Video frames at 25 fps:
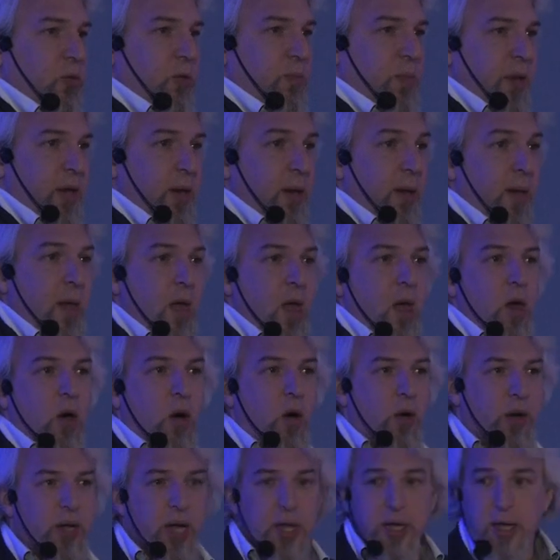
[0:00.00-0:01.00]
would be
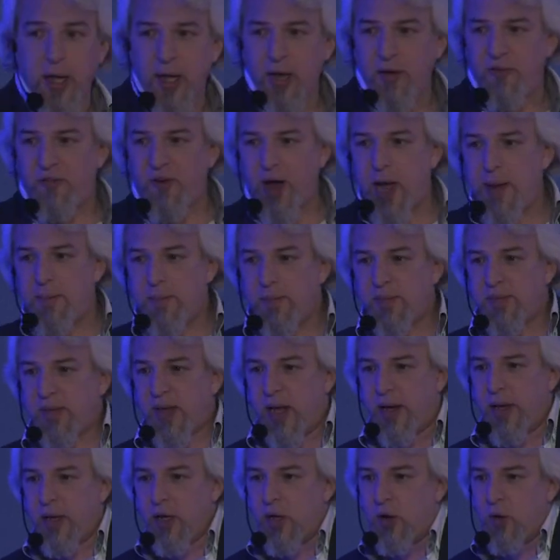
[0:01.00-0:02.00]
okay, if I'm
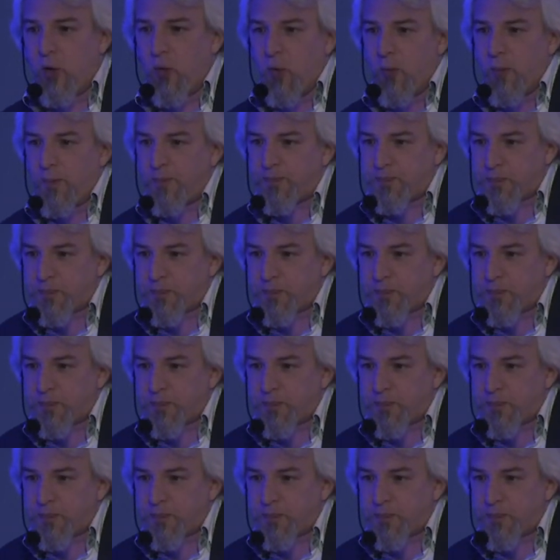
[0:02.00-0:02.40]
telling you